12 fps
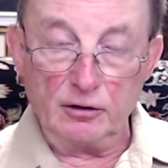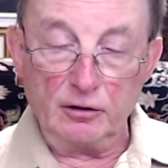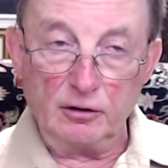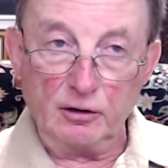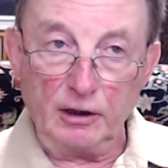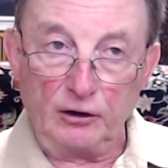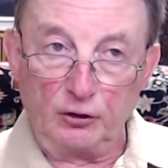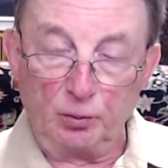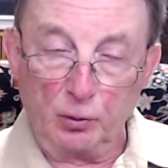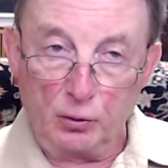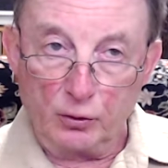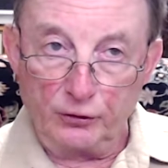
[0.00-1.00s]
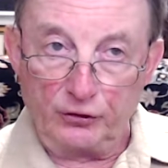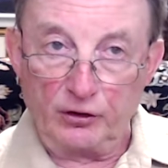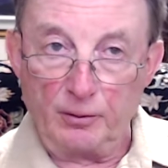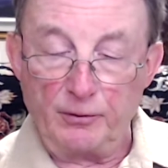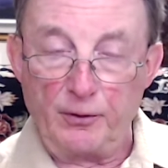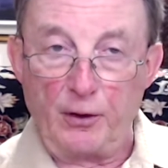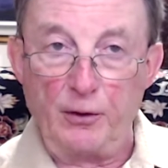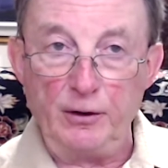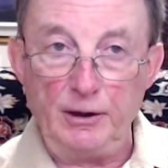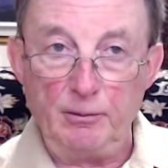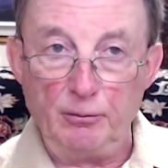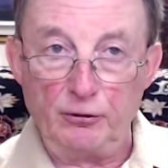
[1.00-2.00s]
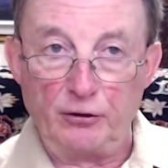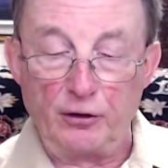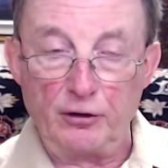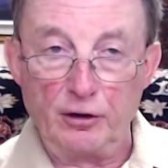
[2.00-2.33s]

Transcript: explores some of the themes that are